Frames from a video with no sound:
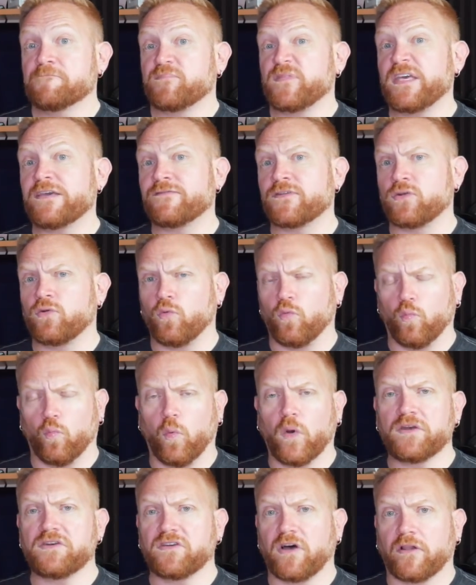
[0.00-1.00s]
Even
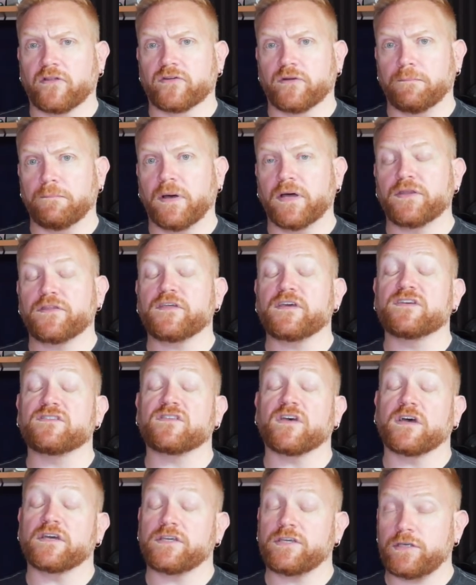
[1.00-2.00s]
$1 a month
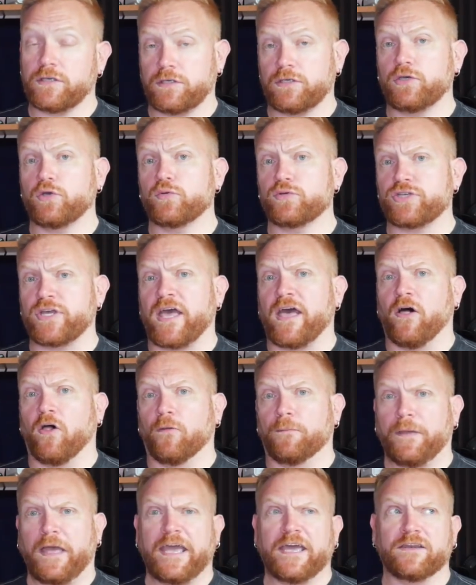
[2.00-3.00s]
is a huge
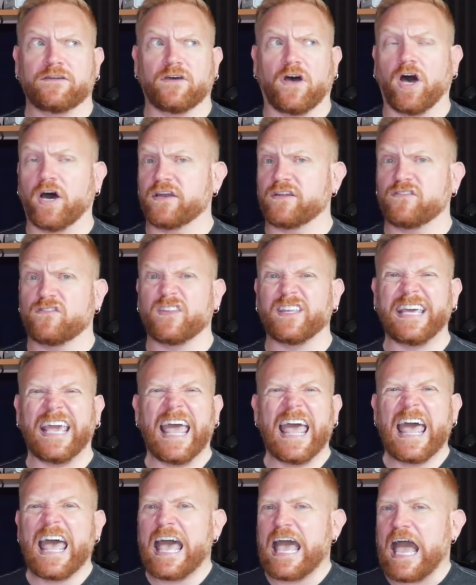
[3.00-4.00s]
help, and honestly,
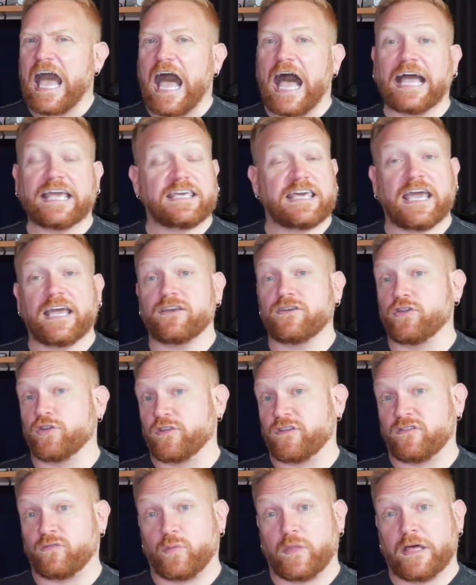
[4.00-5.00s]
I can't do
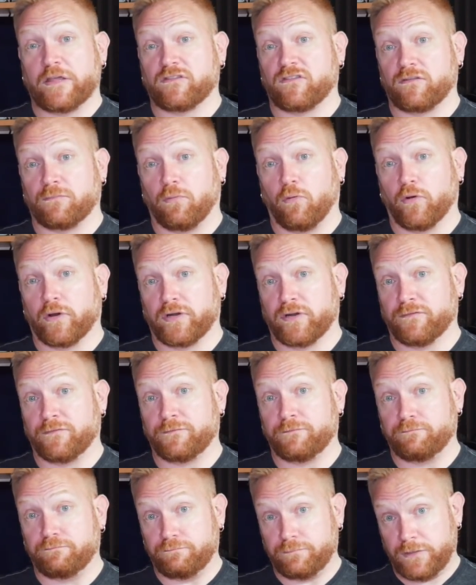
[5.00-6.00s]
this without the support
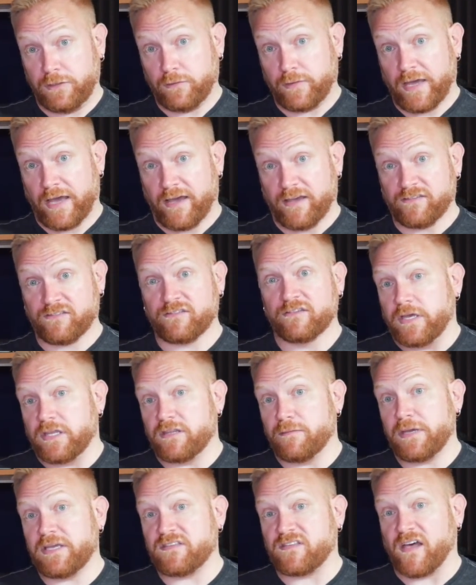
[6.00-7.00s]
of you guys. In
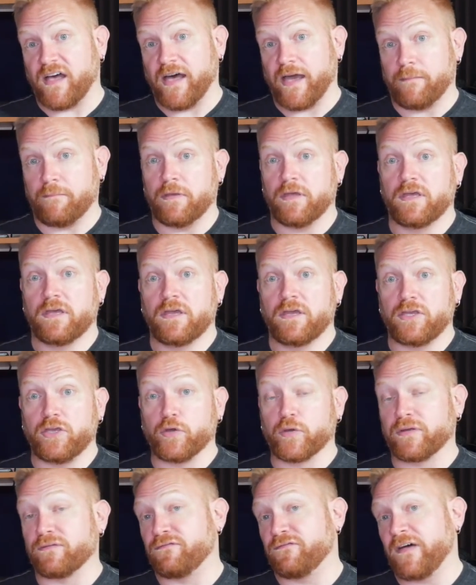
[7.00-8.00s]
the meantime,
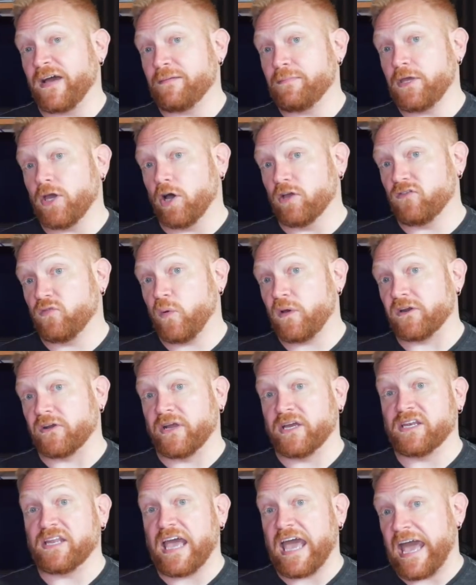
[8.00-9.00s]
you can find me on
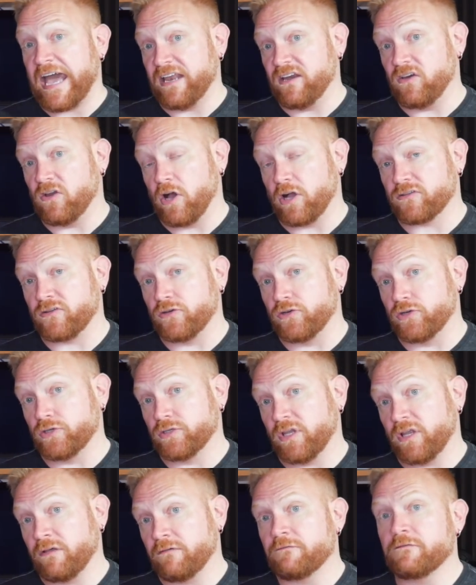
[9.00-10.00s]
Twitter
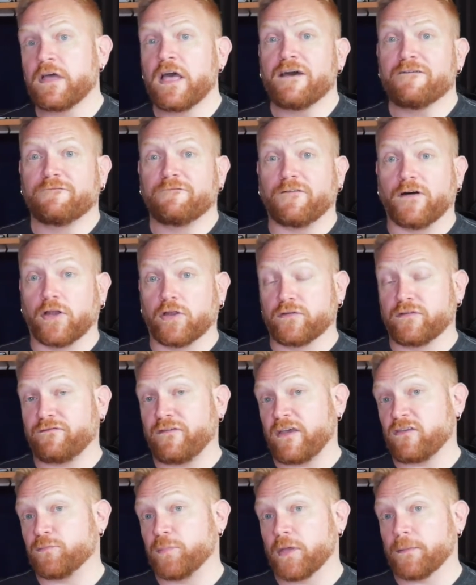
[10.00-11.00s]
@DrNerdLove, follow the
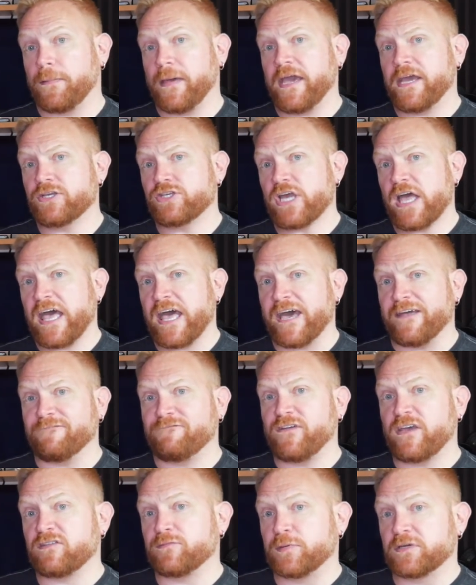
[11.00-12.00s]
Facebook page
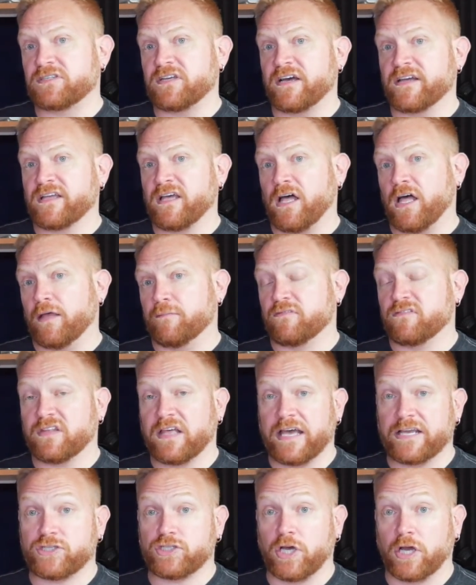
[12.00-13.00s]

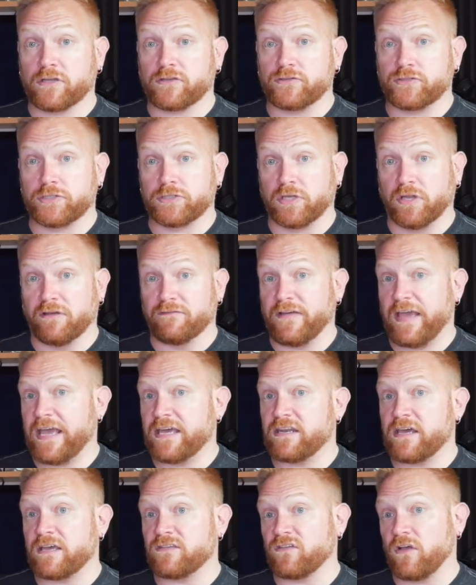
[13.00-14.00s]
@facebook.com/DrNerdLove,
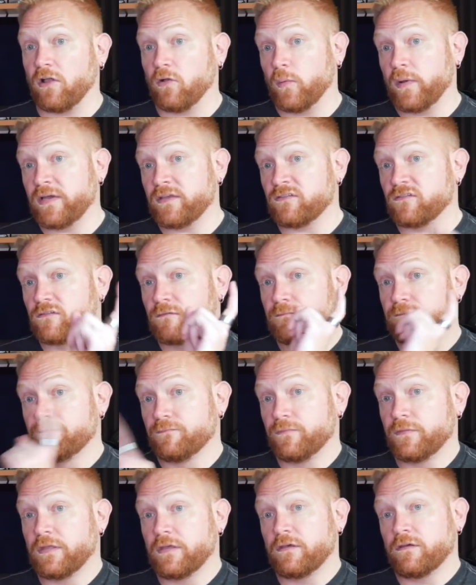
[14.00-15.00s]
and as always,
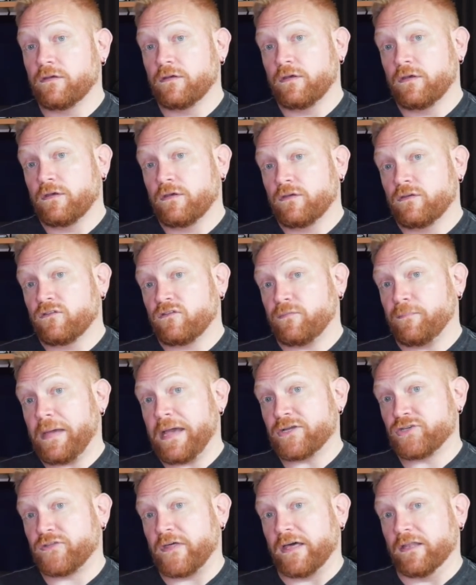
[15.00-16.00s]

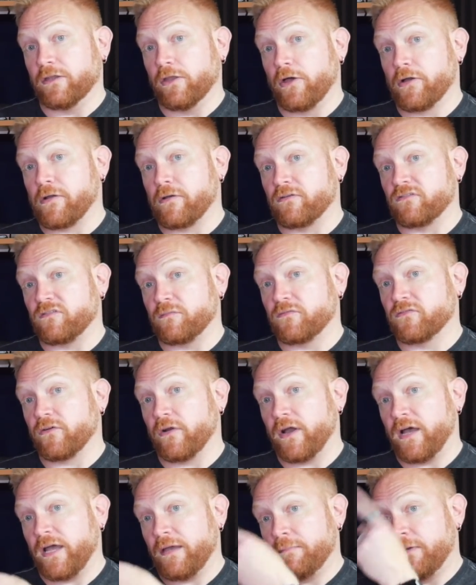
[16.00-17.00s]
smash that logo to
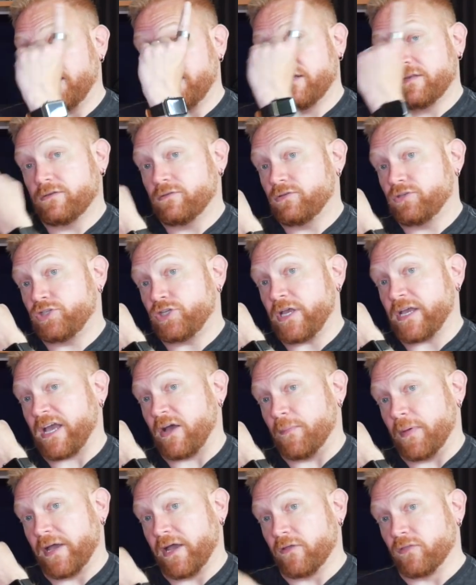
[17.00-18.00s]
subscribe, check
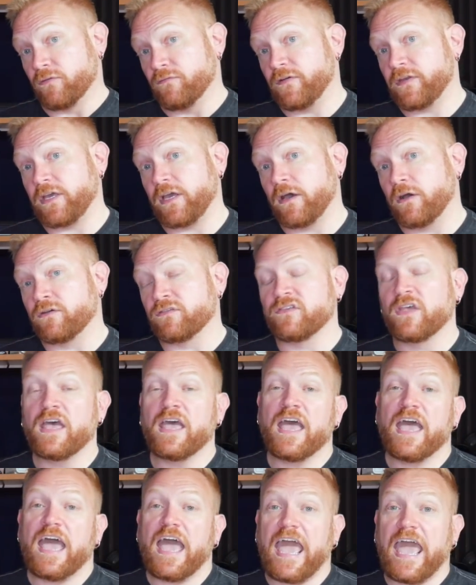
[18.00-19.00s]
out my other videos,
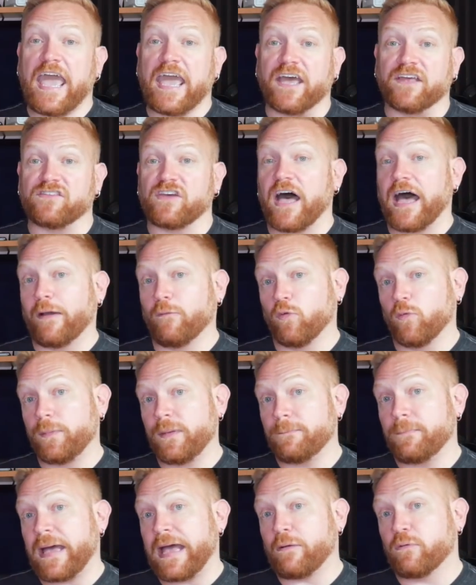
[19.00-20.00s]
and I will
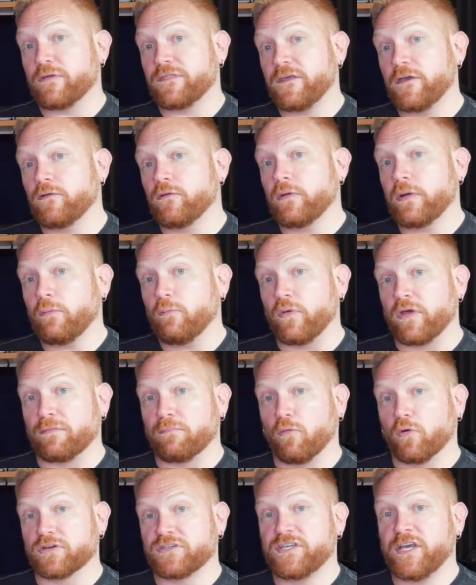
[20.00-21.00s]
be back with you with
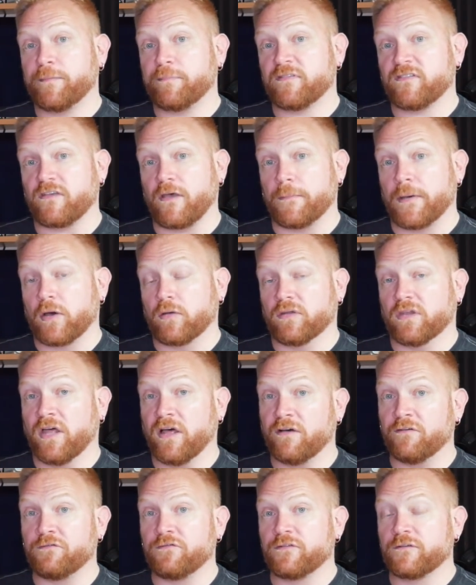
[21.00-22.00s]
more tips about
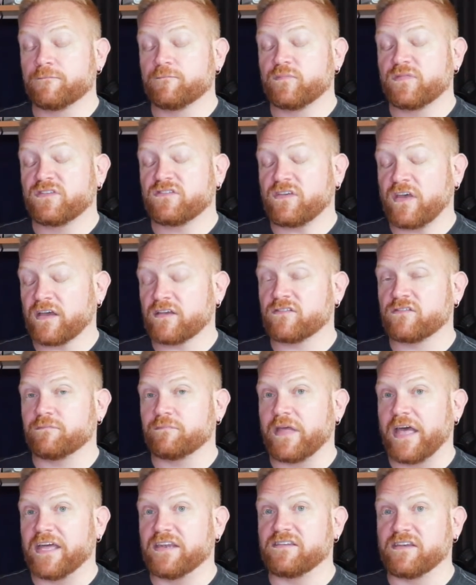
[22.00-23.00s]
love, sex,
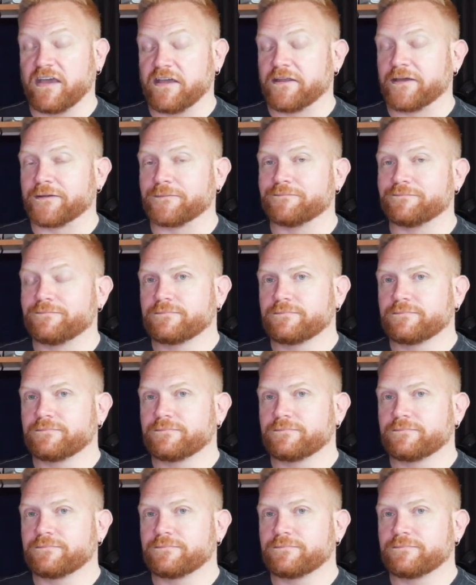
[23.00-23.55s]
and dating.